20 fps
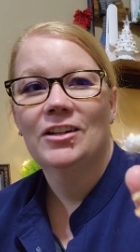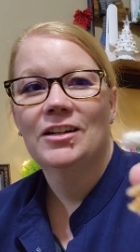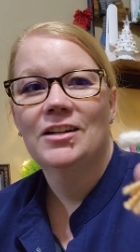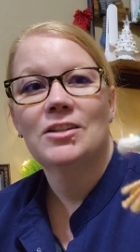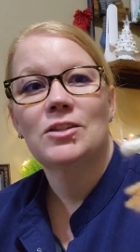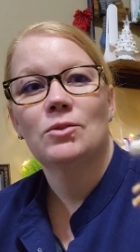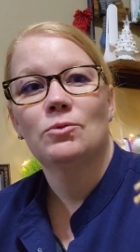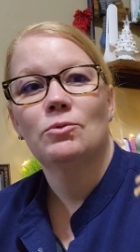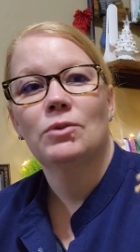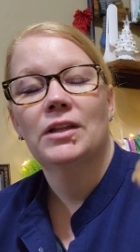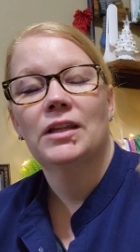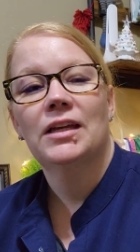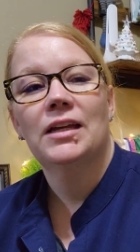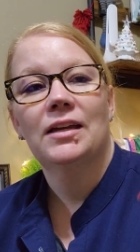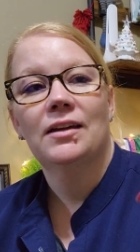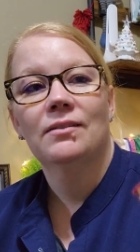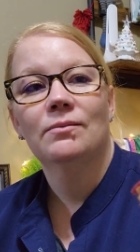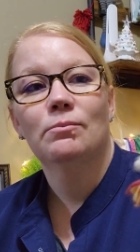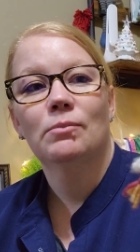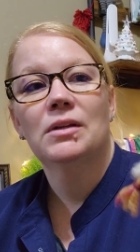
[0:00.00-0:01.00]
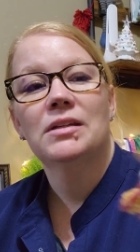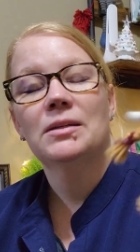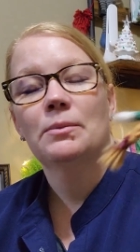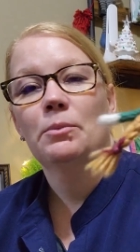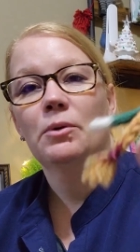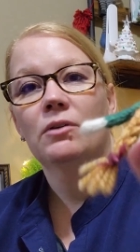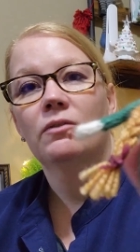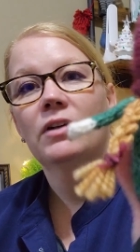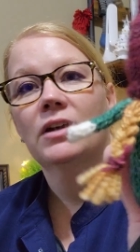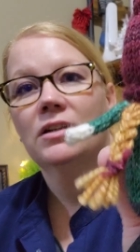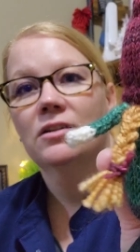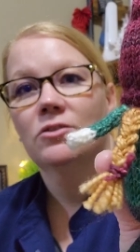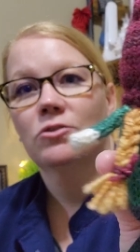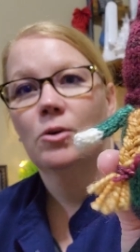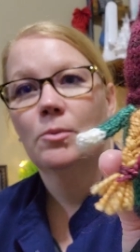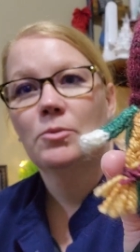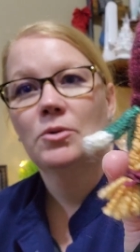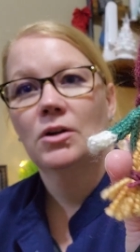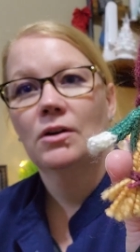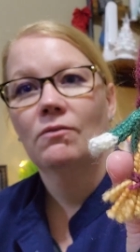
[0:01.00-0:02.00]
It's a perfect
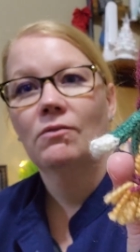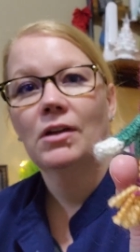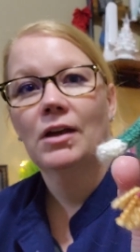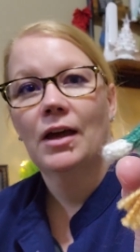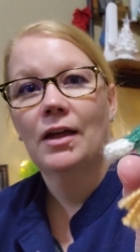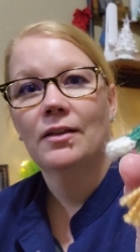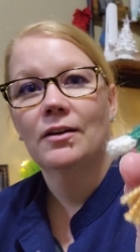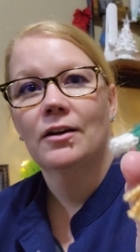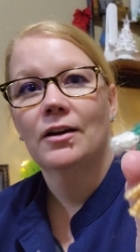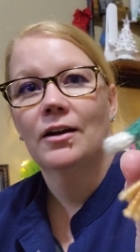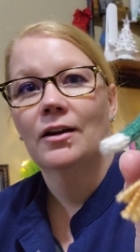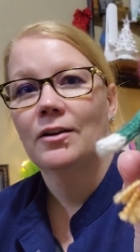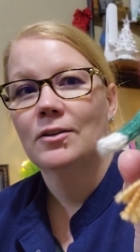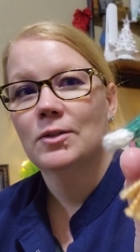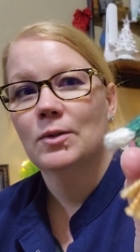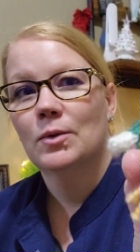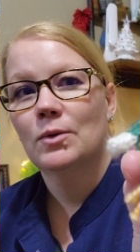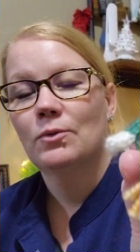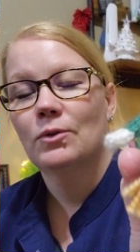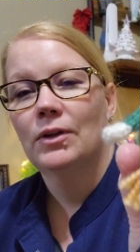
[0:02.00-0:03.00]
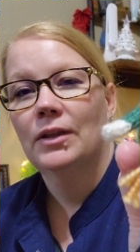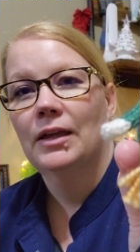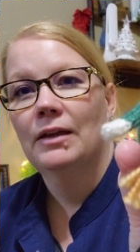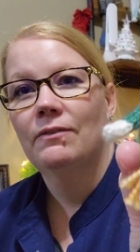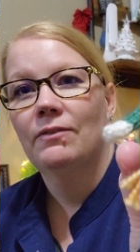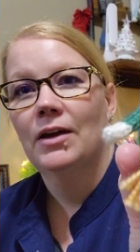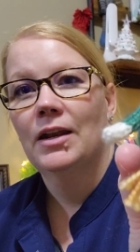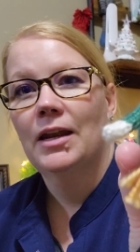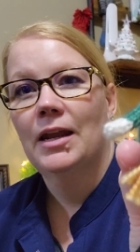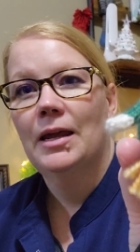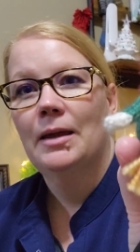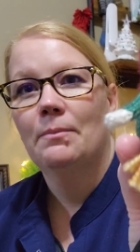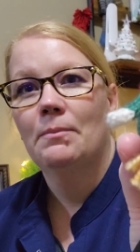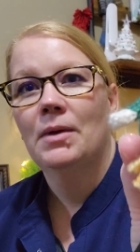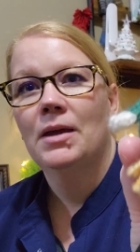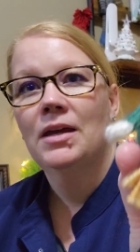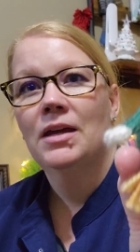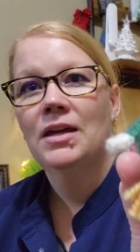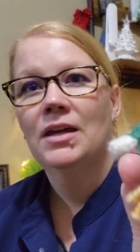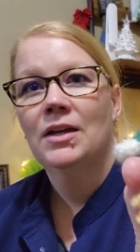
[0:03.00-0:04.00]
description of the color, and also a really fun name.
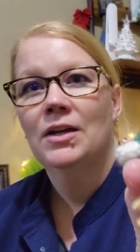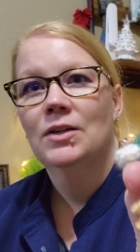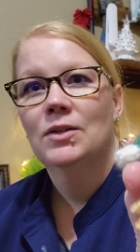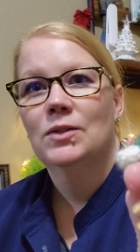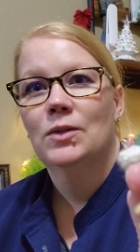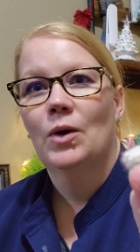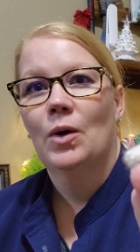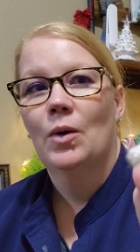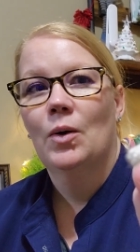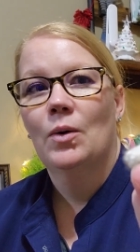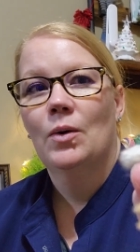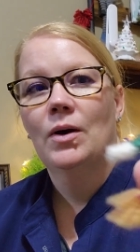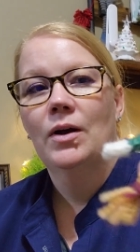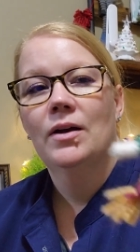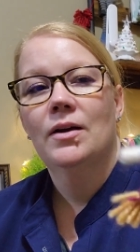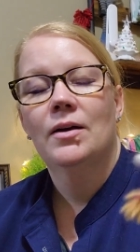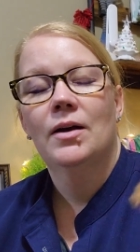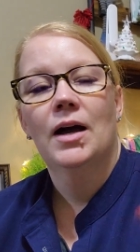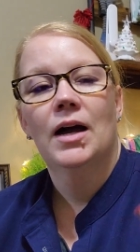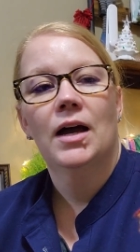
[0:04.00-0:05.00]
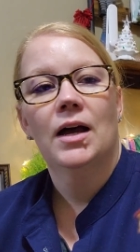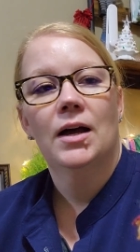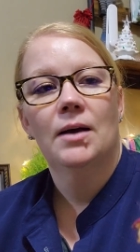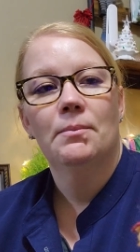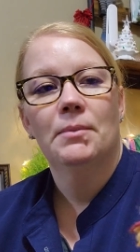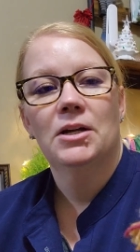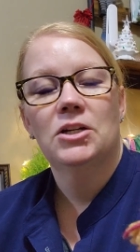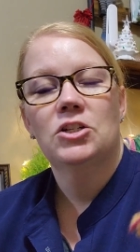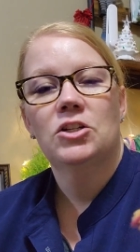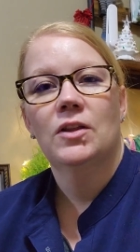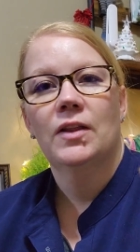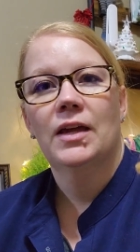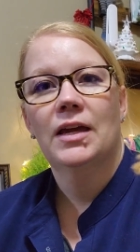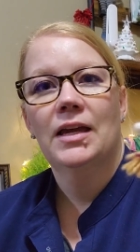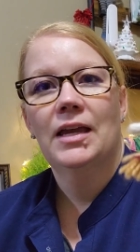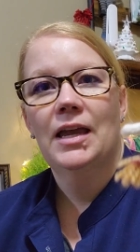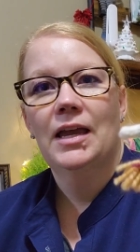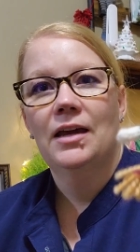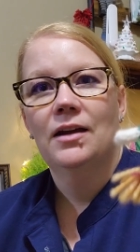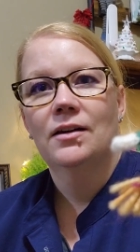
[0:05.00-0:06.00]
So much
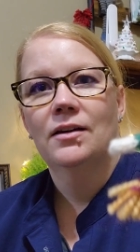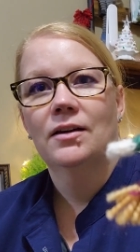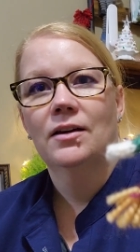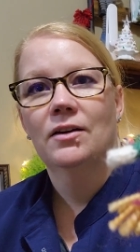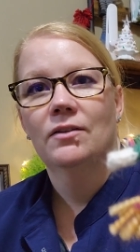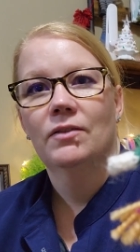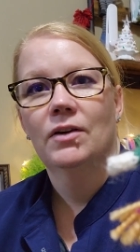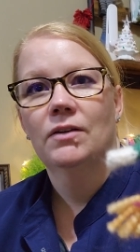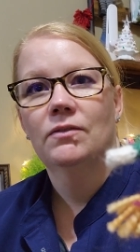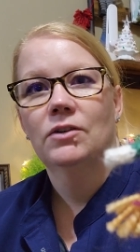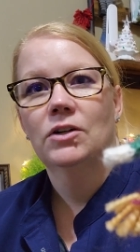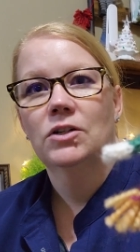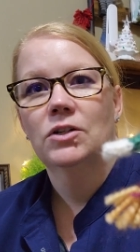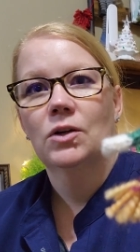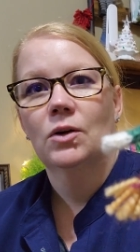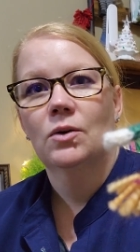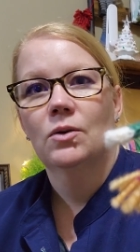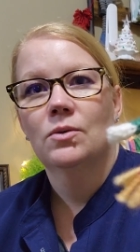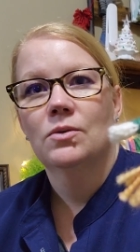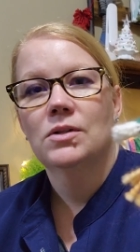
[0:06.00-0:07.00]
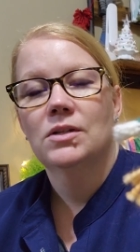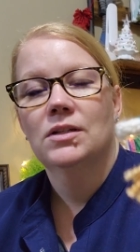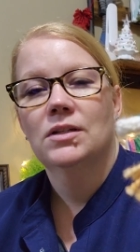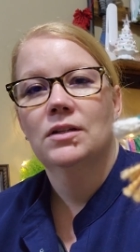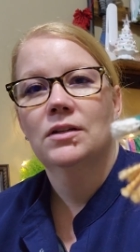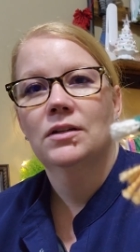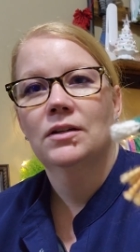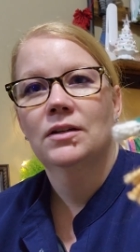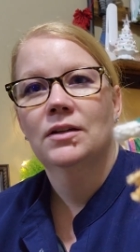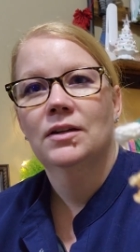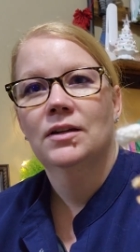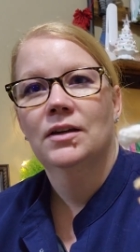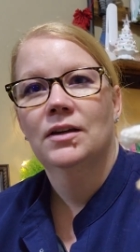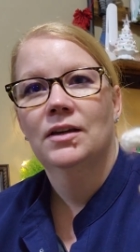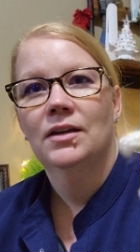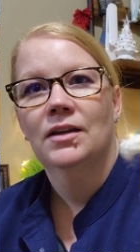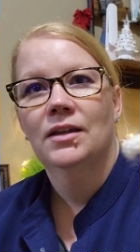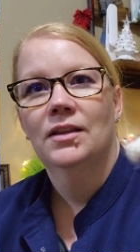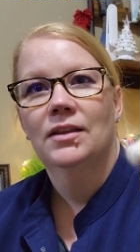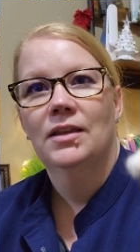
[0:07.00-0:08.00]
like Hannah of Evertote,
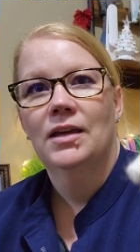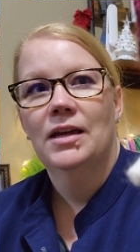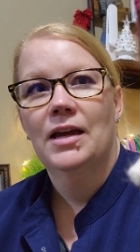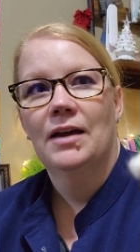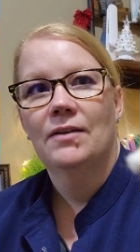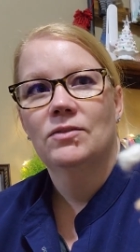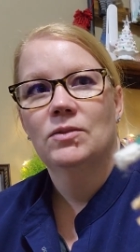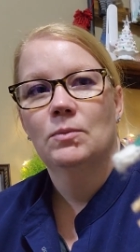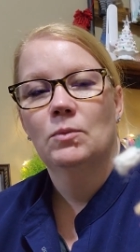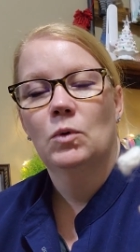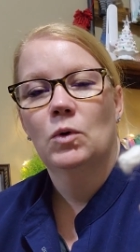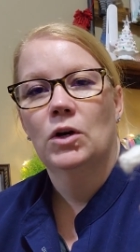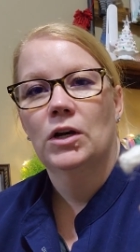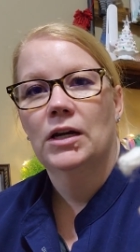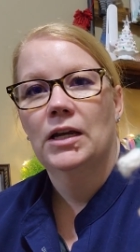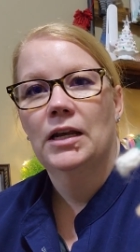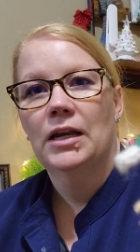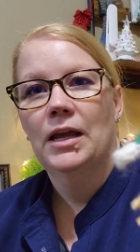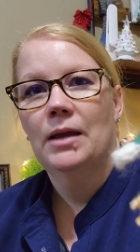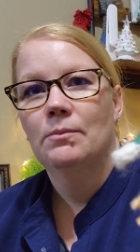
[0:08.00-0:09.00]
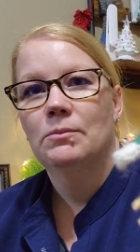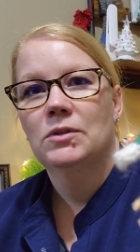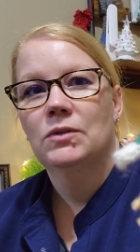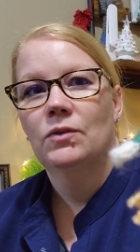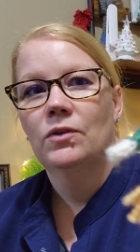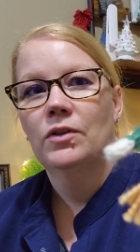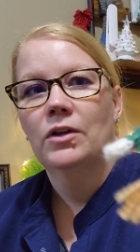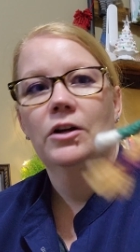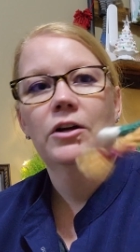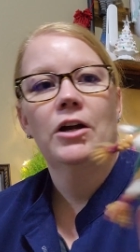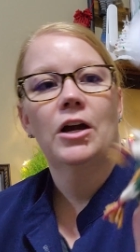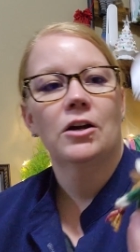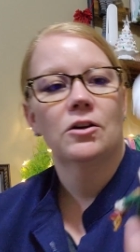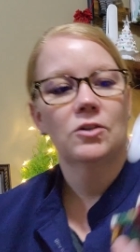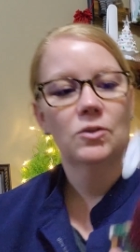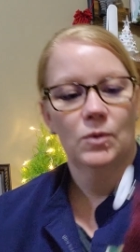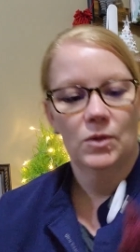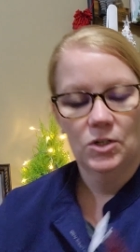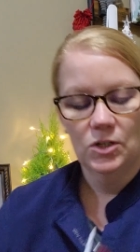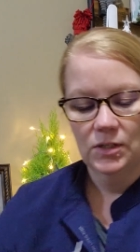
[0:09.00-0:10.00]
they have some quirky names for their
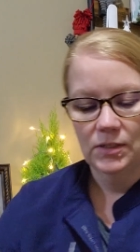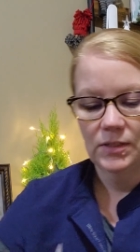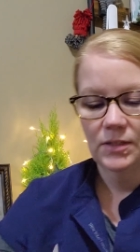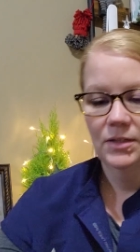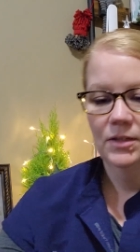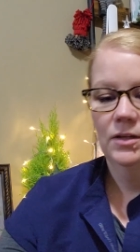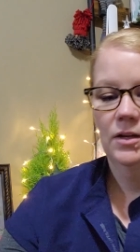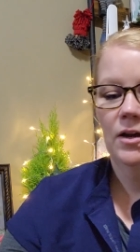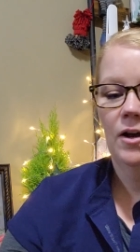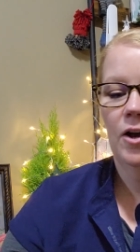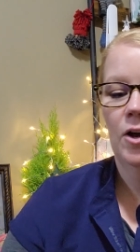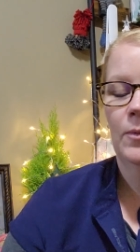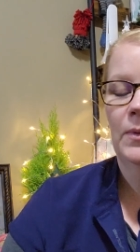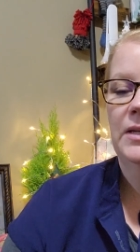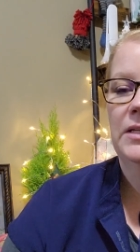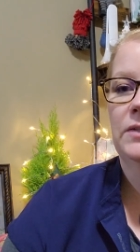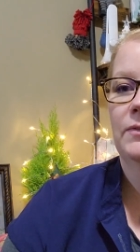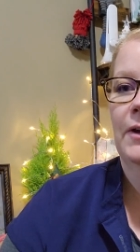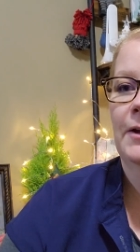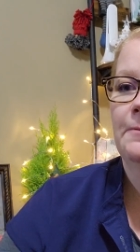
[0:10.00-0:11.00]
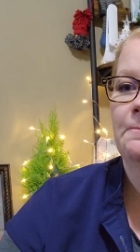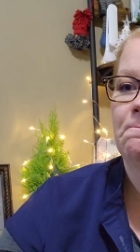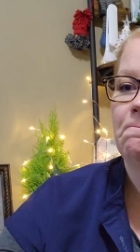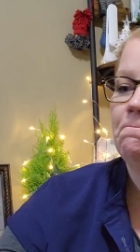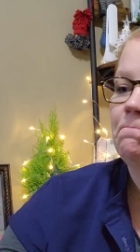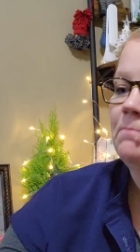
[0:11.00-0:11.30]
yarns, which is always fun.